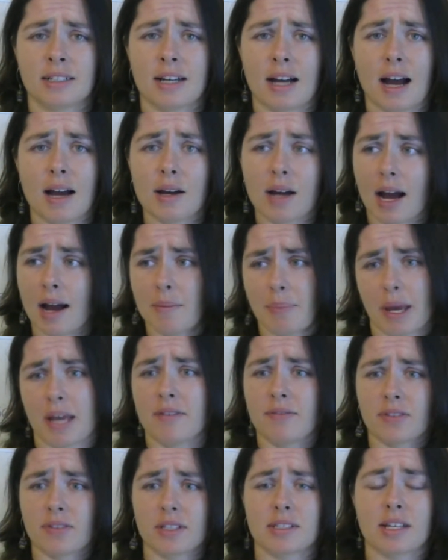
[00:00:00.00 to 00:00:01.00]
I
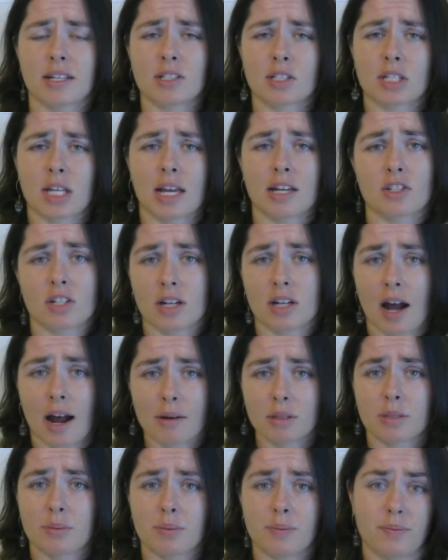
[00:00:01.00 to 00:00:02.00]
paid for this education. I
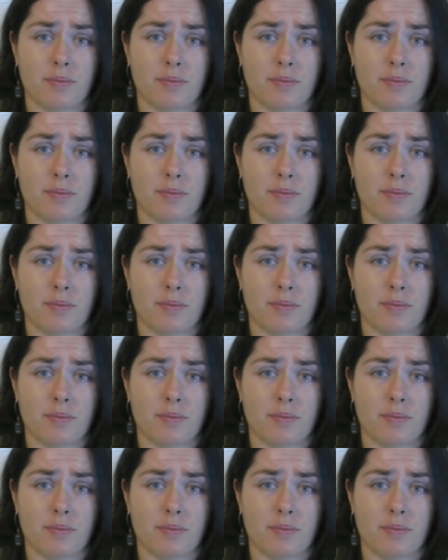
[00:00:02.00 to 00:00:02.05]
was